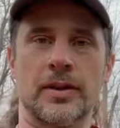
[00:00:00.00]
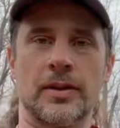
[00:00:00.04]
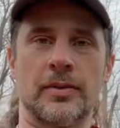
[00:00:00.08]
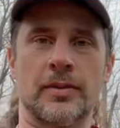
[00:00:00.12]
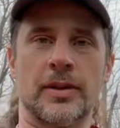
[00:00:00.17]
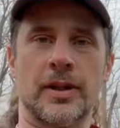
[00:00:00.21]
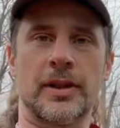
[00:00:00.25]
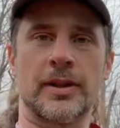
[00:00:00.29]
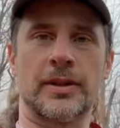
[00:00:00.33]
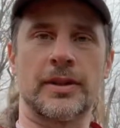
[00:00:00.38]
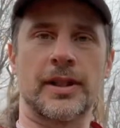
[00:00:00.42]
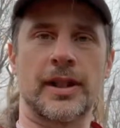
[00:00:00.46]
the
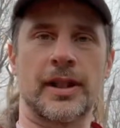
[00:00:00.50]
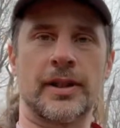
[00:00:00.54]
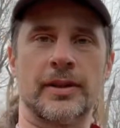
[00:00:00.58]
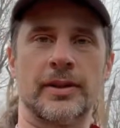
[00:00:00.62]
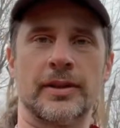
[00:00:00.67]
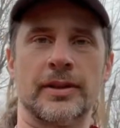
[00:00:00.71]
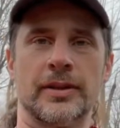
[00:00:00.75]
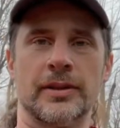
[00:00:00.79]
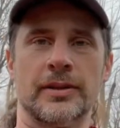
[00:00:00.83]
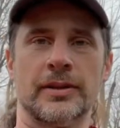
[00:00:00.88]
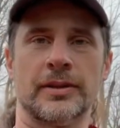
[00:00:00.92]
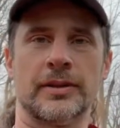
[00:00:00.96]
water
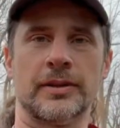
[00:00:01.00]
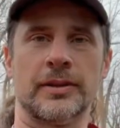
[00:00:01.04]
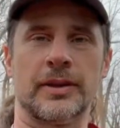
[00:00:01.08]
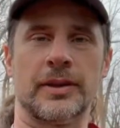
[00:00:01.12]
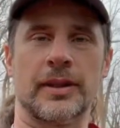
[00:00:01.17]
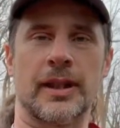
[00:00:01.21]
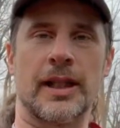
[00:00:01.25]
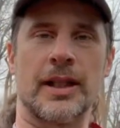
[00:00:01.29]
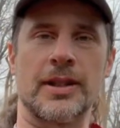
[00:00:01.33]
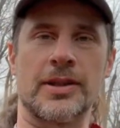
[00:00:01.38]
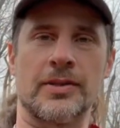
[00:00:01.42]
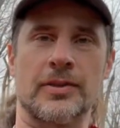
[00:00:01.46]
tower,
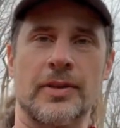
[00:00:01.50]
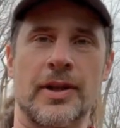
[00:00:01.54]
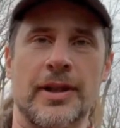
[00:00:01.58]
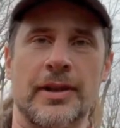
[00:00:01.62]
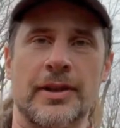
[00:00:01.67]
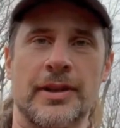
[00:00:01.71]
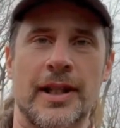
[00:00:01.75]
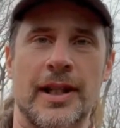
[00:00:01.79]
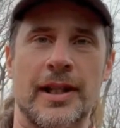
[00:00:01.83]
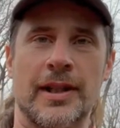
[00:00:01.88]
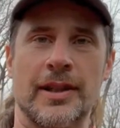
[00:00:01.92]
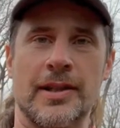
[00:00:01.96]
I guess the water
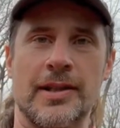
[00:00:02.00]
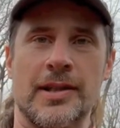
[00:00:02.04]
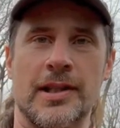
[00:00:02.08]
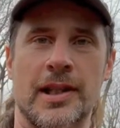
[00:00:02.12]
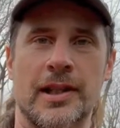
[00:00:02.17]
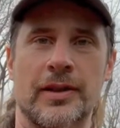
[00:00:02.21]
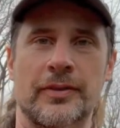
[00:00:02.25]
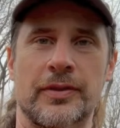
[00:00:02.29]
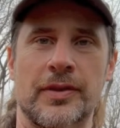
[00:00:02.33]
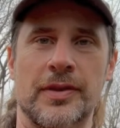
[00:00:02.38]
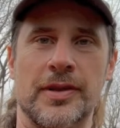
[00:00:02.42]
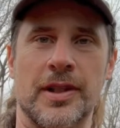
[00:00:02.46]
tank
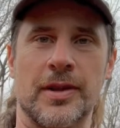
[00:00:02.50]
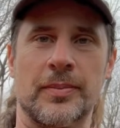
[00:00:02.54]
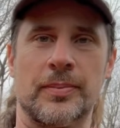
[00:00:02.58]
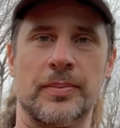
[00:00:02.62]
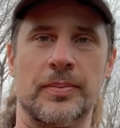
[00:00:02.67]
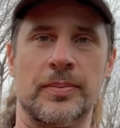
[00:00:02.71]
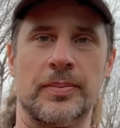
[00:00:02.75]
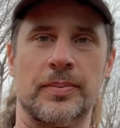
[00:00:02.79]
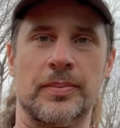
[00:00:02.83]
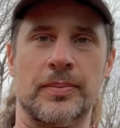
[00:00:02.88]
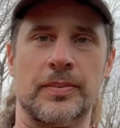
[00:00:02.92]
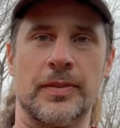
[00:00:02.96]
itself is up
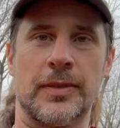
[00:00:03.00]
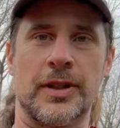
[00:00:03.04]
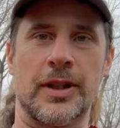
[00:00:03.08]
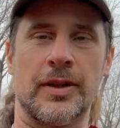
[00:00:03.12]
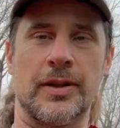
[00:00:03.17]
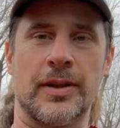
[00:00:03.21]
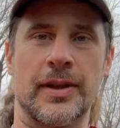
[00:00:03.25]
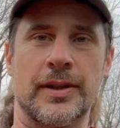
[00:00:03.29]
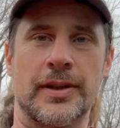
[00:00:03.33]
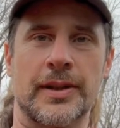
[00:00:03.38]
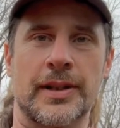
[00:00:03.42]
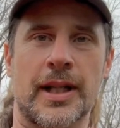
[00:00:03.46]
near
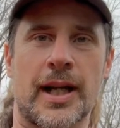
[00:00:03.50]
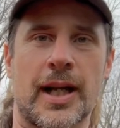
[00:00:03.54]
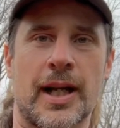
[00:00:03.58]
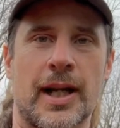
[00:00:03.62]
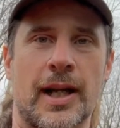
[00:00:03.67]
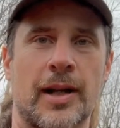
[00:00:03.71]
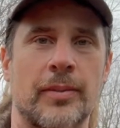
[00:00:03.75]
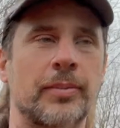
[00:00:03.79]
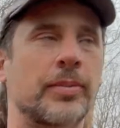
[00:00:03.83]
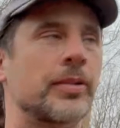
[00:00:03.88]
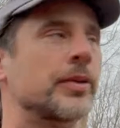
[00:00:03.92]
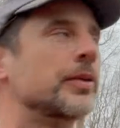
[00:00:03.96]
the top.